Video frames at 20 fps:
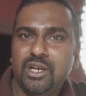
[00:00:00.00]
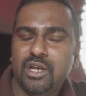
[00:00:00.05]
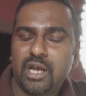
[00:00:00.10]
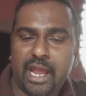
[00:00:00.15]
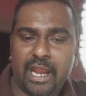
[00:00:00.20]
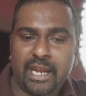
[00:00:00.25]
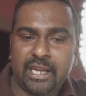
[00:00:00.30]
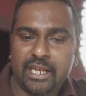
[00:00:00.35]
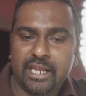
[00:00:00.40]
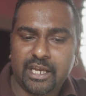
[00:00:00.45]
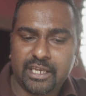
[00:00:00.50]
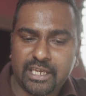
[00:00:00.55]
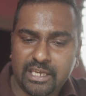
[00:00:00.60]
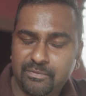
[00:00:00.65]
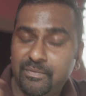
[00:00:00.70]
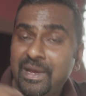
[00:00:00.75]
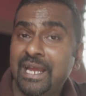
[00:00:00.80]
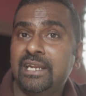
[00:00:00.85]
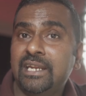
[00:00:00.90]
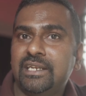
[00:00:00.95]
and uh, he
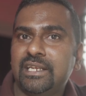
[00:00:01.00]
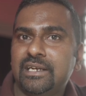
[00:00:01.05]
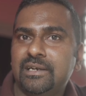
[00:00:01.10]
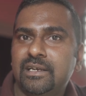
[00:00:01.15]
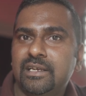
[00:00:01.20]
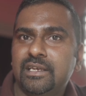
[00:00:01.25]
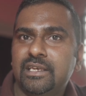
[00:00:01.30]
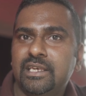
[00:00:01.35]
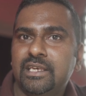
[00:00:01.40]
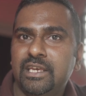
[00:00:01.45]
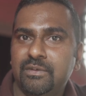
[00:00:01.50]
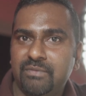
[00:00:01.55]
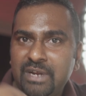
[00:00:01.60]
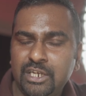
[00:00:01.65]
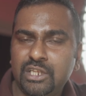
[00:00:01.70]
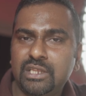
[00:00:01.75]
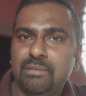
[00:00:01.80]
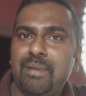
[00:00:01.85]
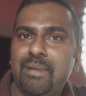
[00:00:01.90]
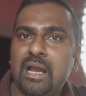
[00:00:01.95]
went he went
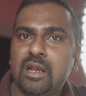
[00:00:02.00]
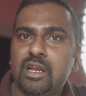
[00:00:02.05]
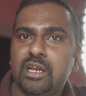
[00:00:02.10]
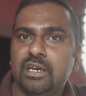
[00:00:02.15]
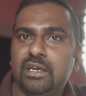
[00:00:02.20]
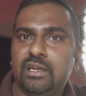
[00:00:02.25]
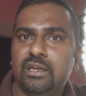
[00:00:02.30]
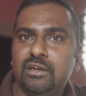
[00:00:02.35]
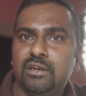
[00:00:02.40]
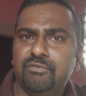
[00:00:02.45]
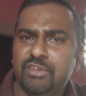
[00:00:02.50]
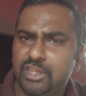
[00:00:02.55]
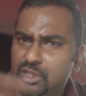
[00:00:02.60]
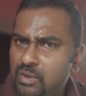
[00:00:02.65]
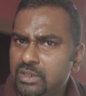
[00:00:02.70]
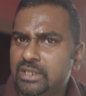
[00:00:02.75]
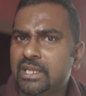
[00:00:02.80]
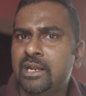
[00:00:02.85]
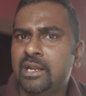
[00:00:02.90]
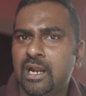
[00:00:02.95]
to the banker
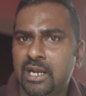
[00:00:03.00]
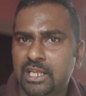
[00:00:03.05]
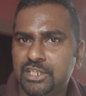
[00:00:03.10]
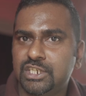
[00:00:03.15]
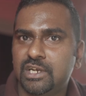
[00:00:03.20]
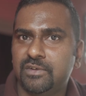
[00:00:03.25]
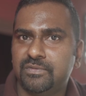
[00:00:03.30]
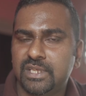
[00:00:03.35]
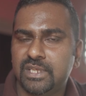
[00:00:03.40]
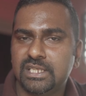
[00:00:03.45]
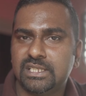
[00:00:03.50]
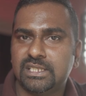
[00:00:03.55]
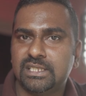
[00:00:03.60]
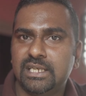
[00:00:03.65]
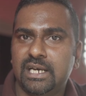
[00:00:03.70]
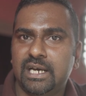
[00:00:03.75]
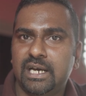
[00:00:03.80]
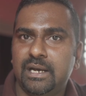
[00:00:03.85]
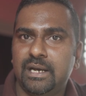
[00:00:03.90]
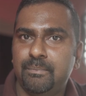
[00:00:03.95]
without the knowledge of this
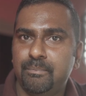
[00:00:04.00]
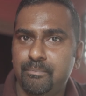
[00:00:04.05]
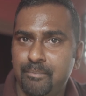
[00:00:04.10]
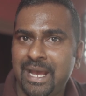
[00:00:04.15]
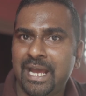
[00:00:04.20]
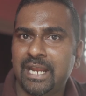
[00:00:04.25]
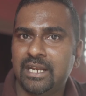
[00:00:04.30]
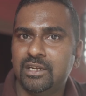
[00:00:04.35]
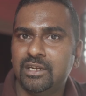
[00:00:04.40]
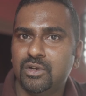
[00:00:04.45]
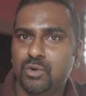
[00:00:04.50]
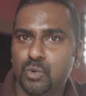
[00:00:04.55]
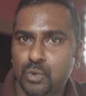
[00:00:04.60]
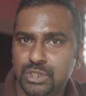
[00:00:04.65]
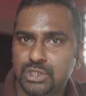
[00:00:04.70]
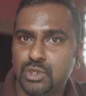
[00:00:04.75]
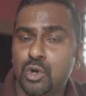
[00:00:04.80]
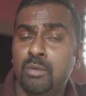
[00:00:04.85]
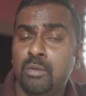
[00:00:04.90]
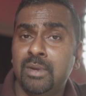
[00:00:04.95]
uh, man who
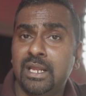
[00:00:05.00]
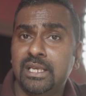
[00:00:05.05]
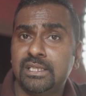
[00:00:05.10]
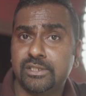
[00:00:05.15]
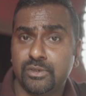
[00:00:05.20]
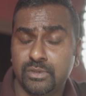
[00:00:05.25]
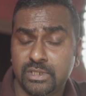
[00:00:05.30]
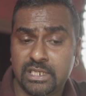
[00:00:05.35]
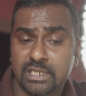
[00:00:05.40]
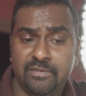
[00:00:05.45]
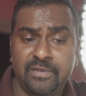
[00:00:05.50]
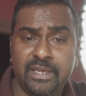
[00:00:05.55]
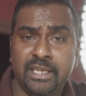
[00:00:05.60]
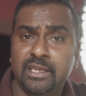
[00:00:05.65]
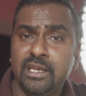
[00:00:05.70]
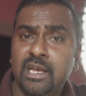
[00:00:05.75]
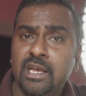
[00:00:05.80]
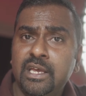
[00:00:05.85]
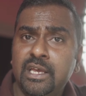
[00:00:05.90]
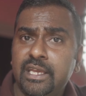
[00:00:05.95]
is homeless who is living
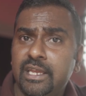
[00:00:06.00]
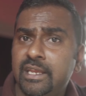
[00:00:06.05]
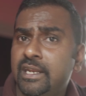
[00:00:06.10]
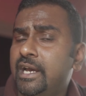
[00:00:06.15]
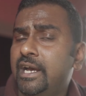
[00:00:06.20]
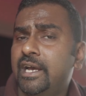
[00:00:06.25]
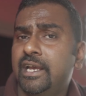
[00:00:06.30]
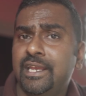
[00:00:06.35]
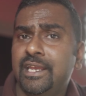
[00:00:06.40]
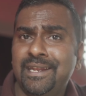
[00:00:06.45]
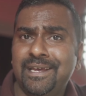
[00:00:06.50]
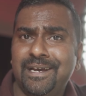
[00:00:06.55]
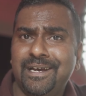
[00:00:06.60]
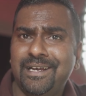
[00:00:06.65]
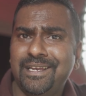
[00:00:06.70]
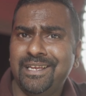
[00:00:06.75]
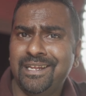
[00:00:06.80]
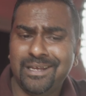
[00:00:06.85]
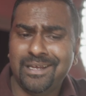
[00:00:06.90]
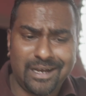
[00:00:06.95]
in a in
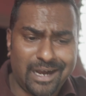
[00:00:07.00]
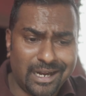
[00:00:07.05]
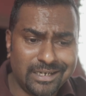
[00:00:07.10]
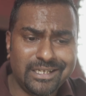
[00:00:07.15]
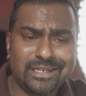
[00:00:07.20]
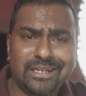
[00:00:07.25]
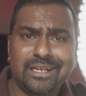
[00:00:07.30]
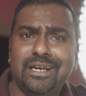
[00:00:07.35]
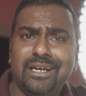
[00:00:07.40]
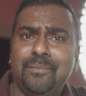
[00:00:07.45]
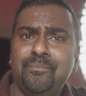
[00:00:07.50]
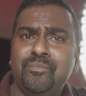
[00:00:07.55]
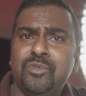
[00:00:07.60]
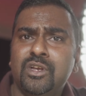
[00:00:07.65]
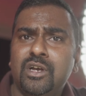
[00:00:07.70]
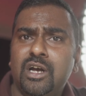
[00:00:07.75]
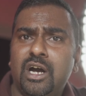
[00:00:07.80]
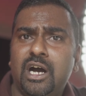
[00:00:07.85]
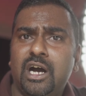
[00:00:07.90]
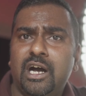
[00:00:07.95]
a in a under a
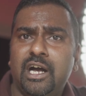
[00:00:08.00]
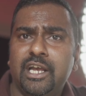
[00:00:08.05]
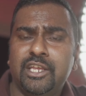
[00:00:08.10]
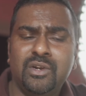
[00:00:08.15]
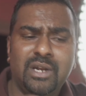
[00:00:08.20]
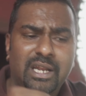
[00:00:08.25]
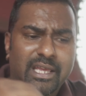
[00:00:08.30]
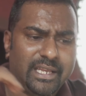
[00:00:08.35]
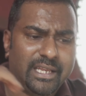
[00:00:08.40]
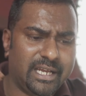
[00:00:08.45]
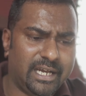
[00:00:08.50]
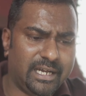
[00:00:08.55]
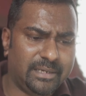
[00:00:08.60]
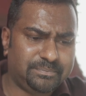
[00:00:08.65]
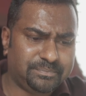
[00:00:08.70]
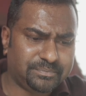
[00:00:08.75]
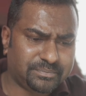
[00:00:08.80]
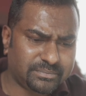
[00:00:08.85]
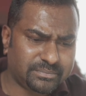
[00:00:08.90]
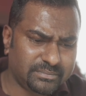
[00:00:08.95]
uh, you know like a
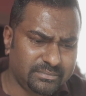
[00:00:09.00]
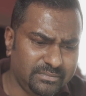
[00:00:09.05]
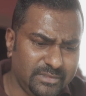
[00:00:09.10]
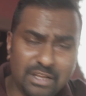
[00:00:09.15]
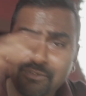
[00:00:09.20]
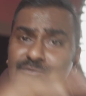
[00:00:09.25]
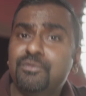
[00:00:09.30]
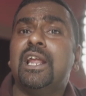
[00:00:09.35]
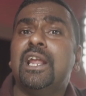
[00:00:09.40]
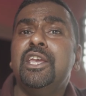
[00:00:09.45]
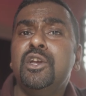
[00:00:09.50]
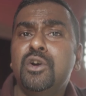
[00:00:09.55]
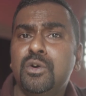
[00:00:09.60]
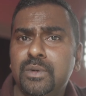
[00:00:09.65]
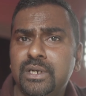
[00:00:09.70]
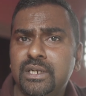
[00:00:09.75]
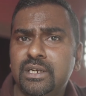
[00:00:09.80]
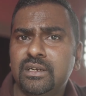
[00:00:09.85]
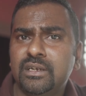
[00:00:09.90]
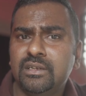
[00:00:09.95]

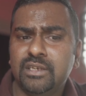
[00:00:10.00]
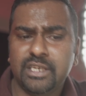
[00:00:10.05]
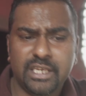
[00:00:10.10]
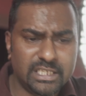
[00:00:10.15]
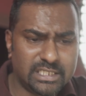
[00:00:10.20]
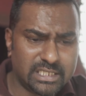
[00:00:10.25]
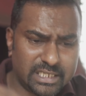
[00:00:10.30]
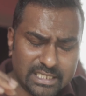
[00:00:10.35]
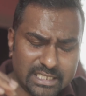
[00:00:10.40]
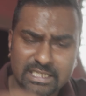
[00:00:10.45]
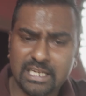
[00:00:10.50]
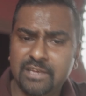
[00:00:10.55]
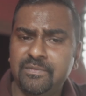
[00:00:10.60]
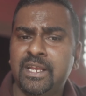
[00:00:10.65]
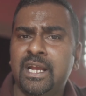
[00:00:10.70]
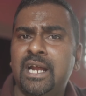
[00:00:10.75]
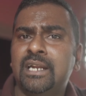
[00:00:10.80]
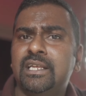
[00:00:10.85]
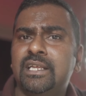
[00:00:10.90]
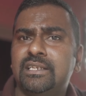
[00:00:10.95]
flyover he's he's
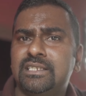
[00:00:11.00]
living under